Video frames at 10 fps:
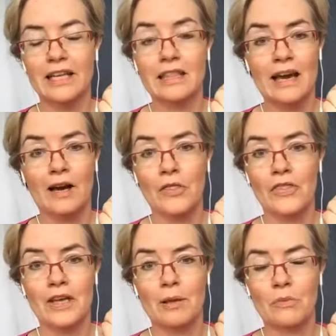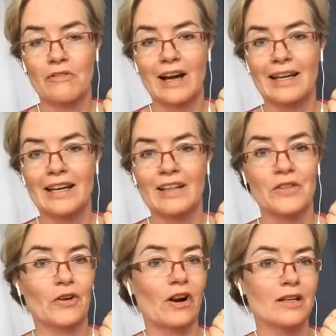the health that he provided at the
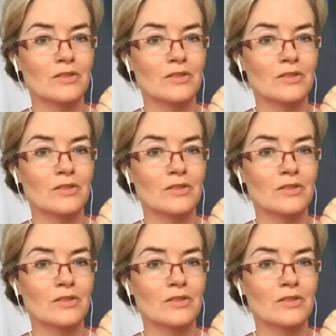cross